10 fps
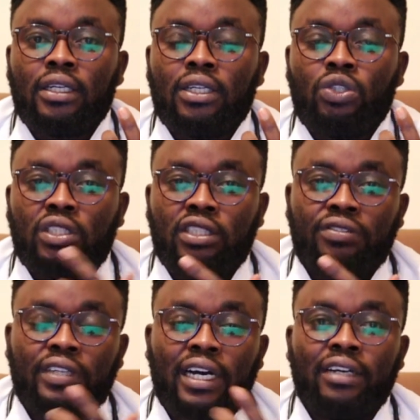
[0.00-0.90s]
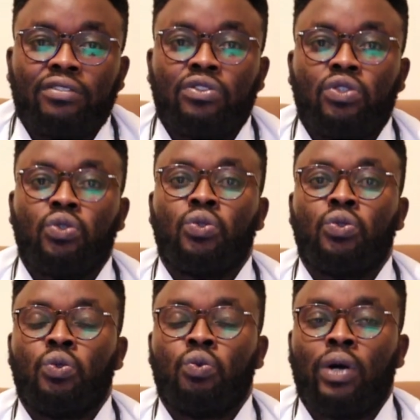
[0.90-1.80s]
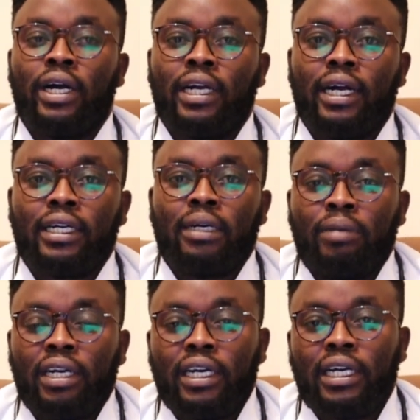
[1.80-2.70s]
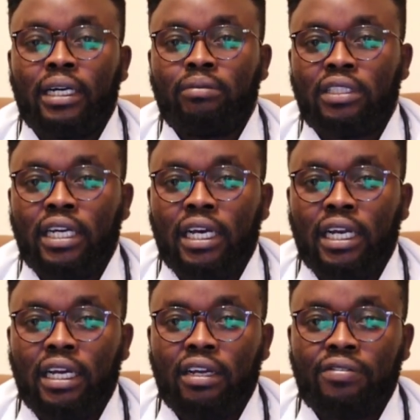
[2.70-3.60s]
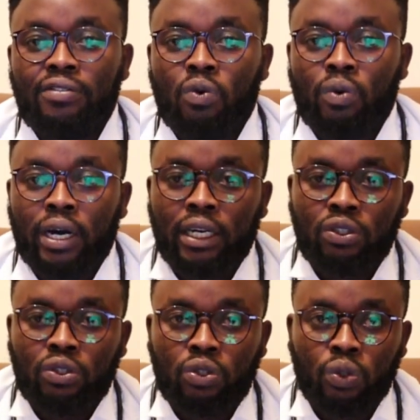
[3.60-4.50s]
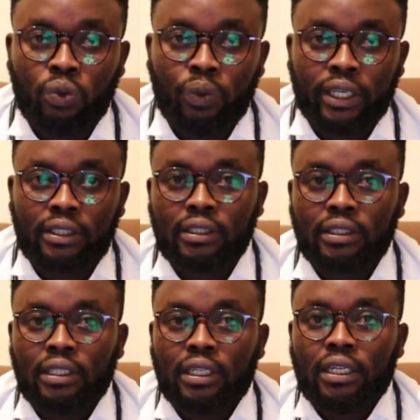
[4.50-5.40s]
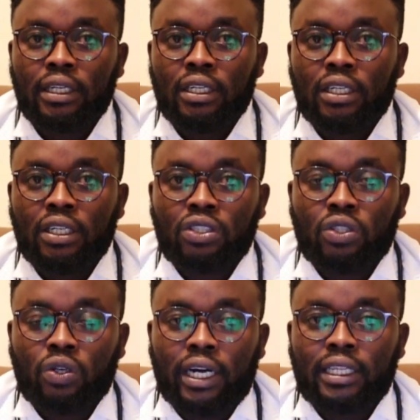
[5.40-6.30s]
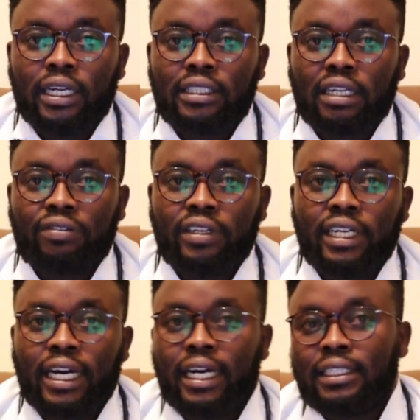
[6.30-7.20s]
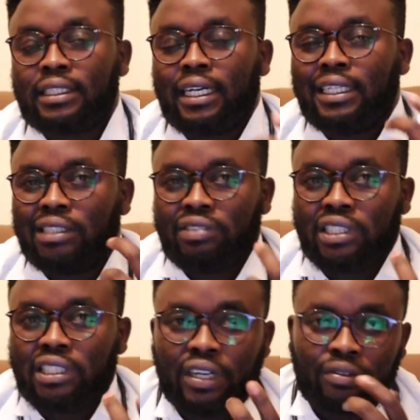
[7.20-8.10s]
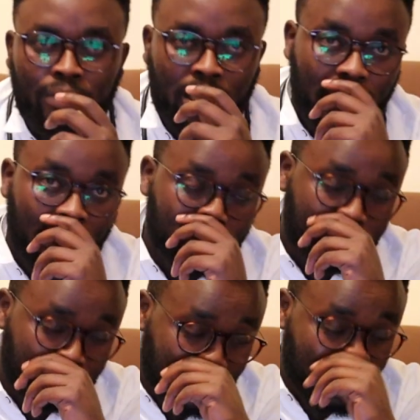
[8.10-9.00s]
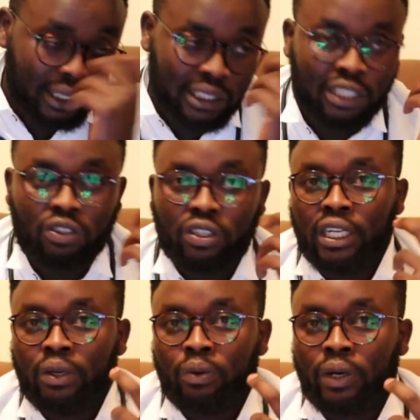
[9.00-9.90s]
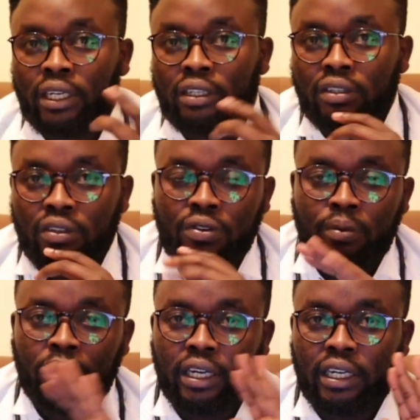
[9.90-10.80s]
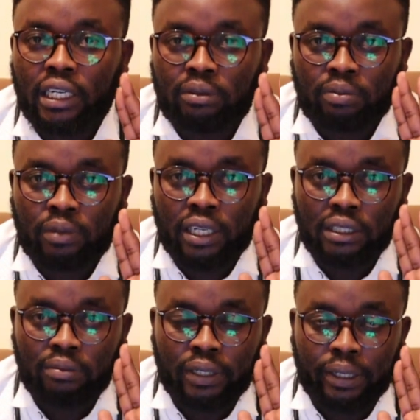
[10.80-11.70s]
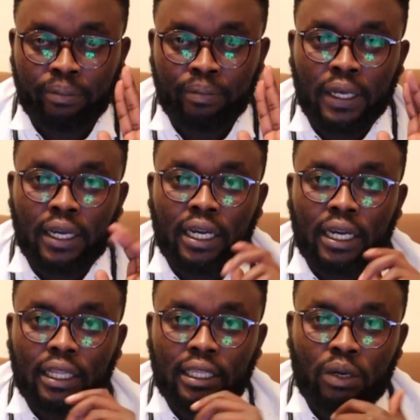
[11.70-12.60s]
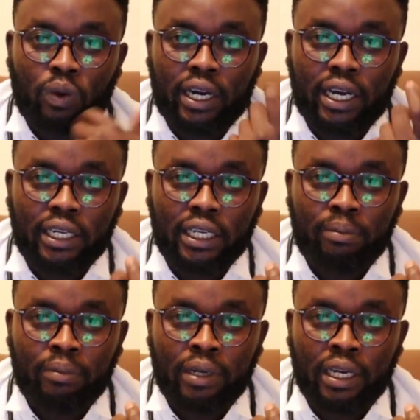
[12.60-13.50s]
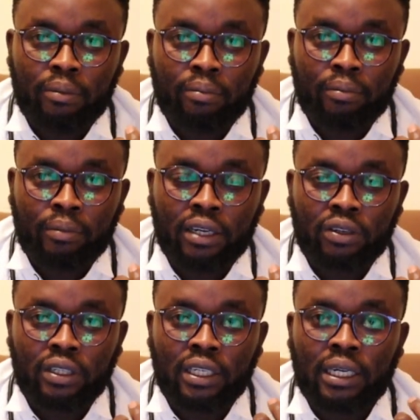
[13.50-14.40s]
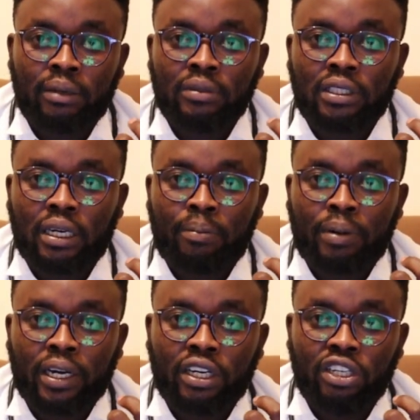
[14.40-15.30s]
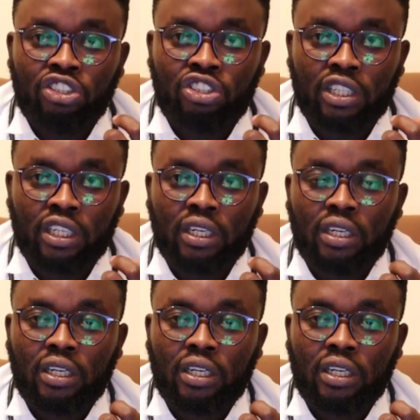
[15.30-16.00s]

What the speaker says: 25 to 100 milligrams daily for 1 to 2 weeks. So, and then sulfadiazine 75 milligrams per kg on day one, 4 milligrams maximum, then 100 micrograms per kg